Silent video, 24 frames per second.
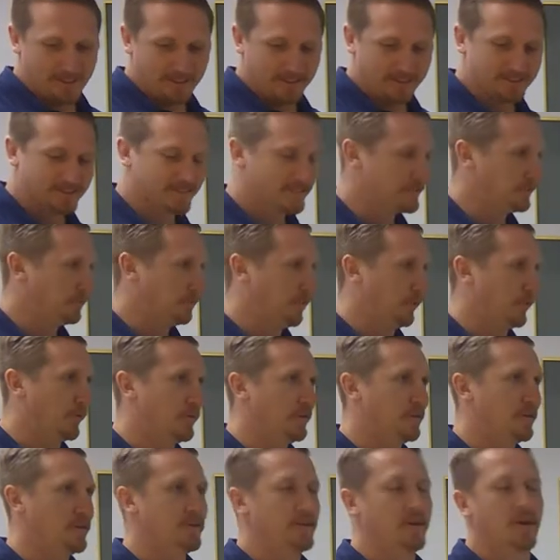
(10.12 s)
This is
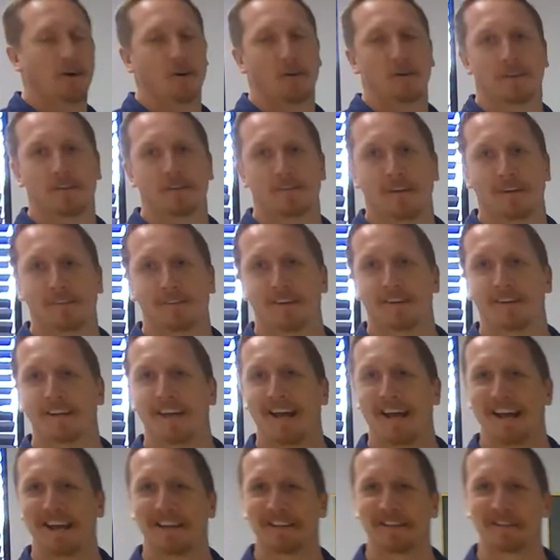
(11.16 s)
important to know because
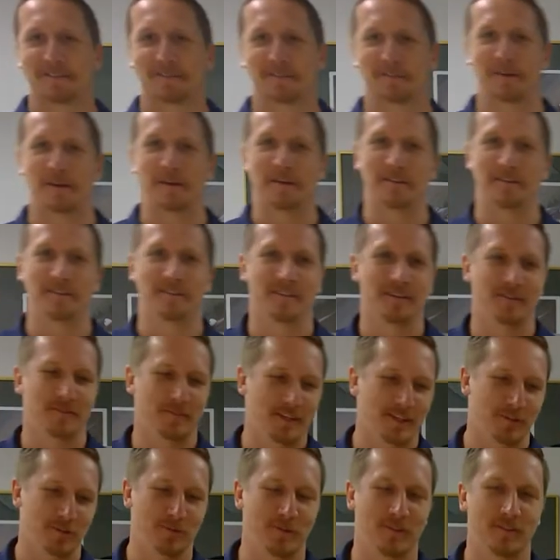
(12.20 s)
every
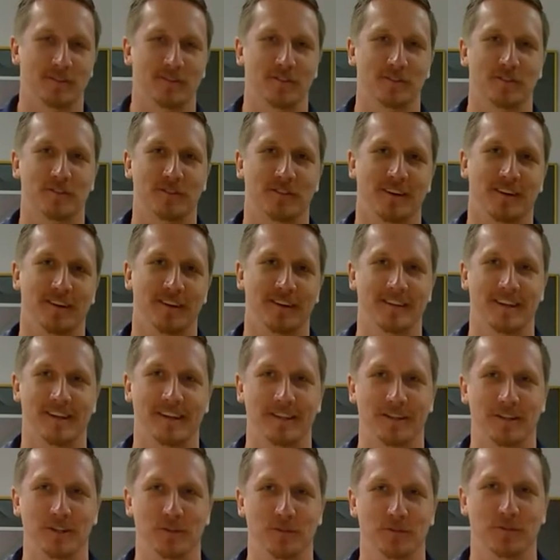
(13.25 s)
scientific research study
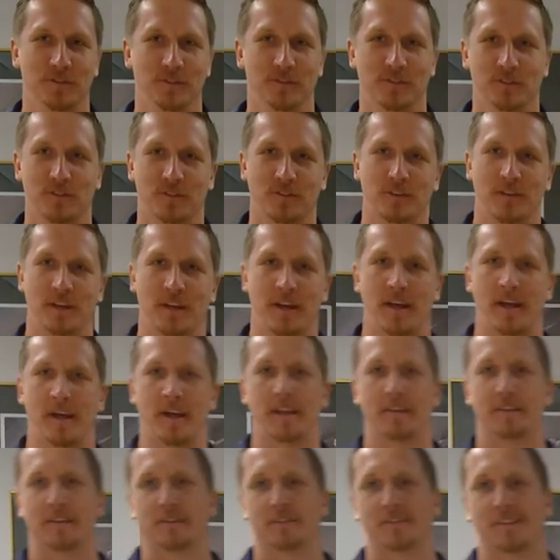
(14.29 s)
that uses
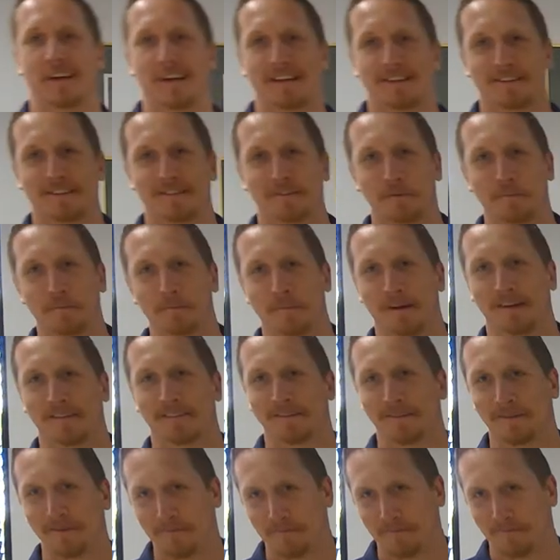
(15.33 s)
the scientific
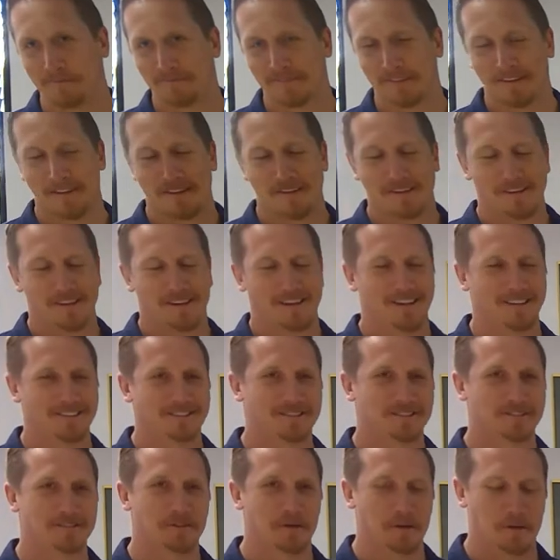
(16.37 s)
method at
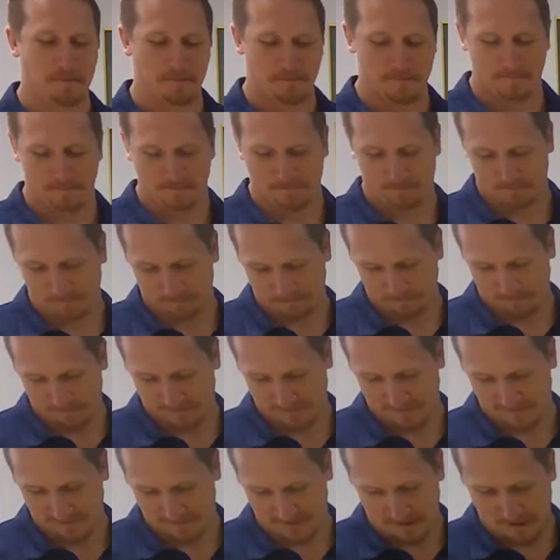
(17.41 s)
some
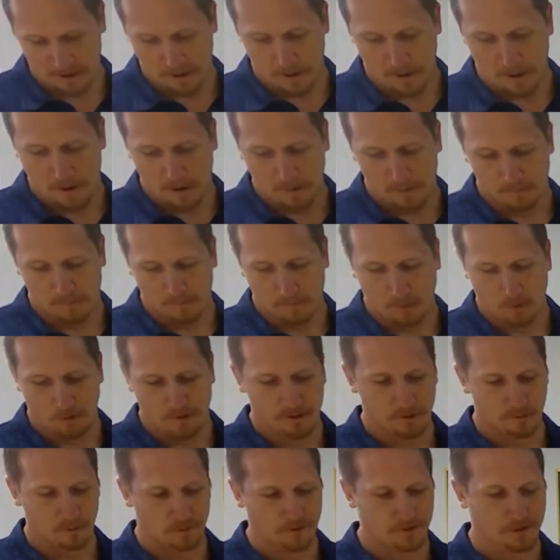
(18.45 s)

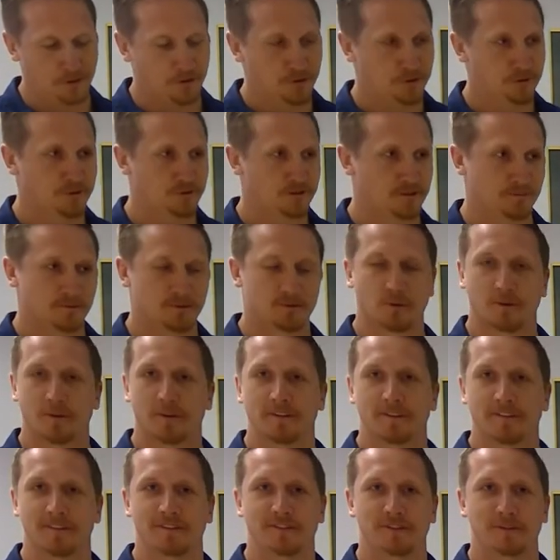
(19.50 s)
point will use some sort
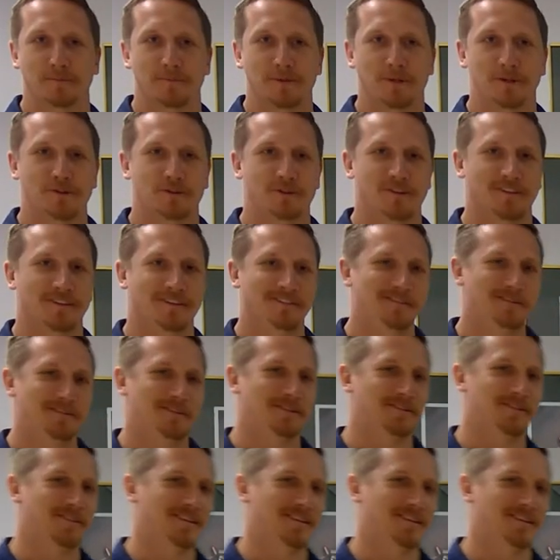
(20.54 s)
of distribution to